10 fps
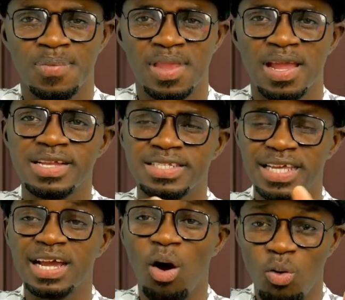It is
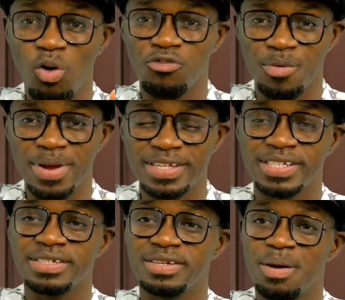our
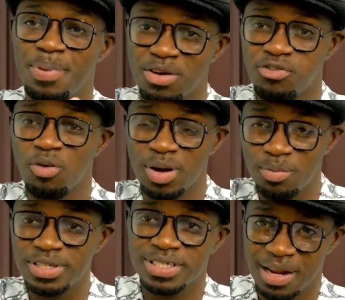confirmation and paying for the
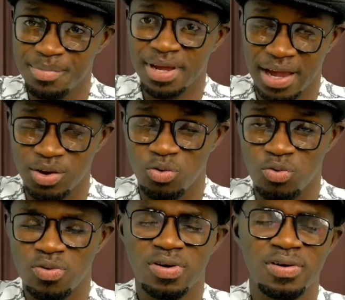munti and make you.